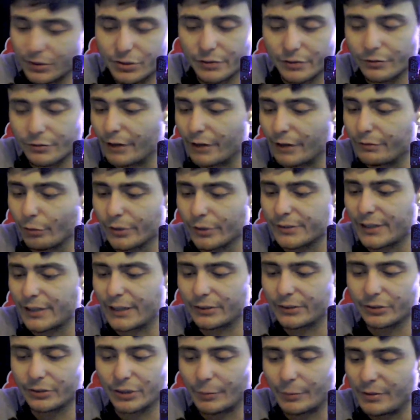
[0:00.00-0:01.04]
of great voice
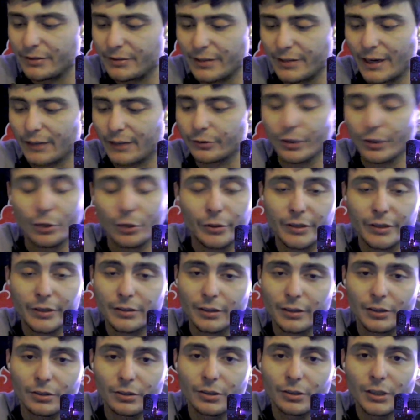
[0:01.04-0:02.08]
actors. I mean, Zachary
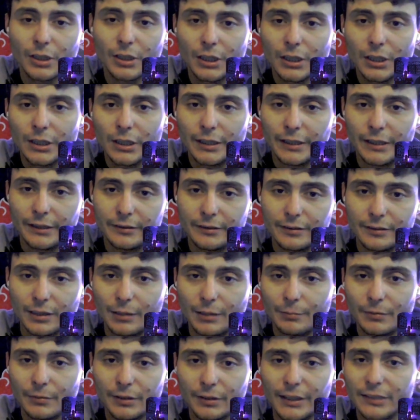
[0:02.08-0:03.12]
Quinto is
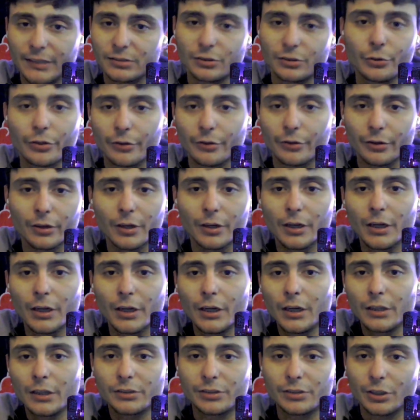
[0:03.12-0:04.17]
Lex Luthor.
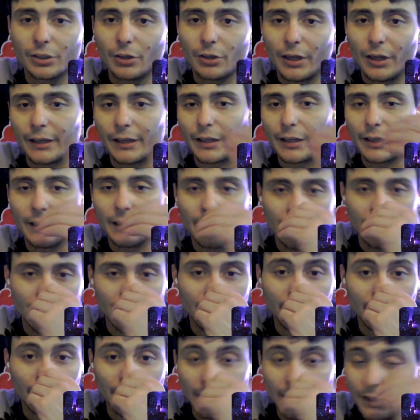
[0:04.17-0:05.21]
So, like,
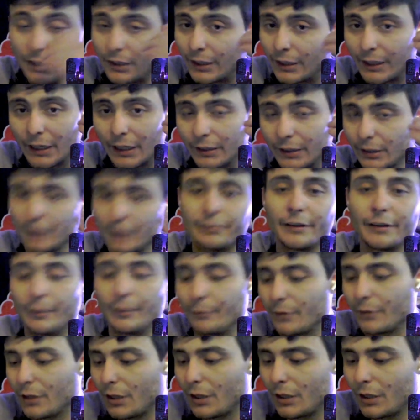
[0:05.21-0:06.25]
I love him.
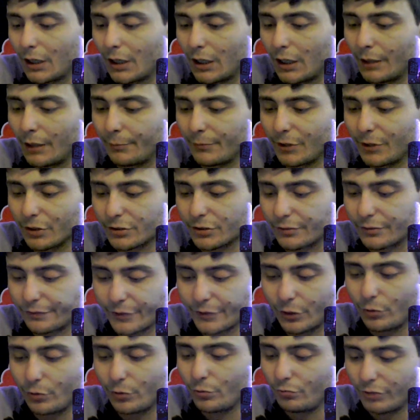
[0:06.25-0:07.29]
There's a
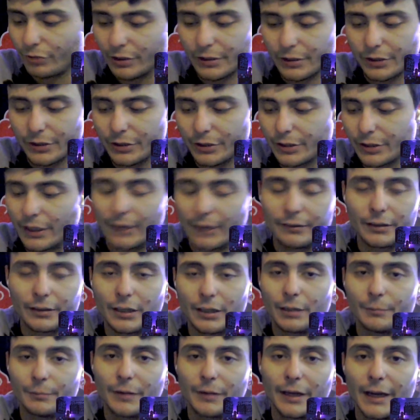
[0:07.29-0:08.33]
few really good
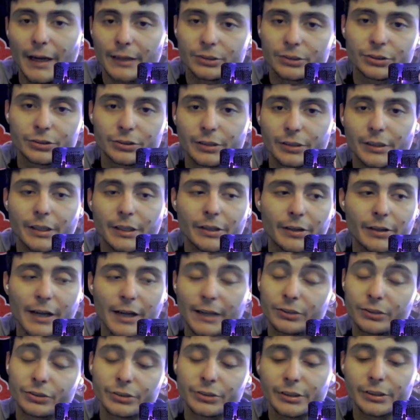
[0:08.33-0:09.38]
actors in here and
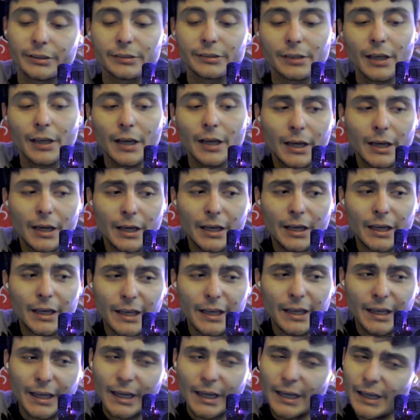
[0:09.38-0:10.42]
actresses.
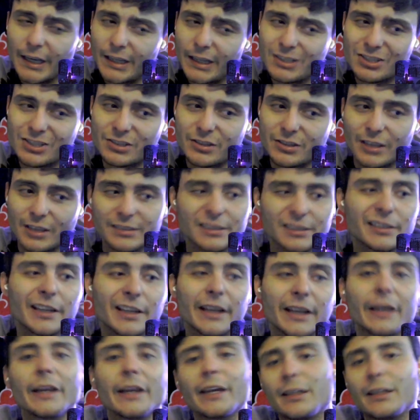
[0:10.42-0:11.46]
It just doesn't
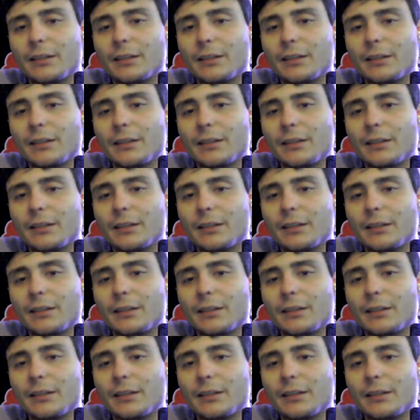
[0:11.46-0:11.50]
hit. It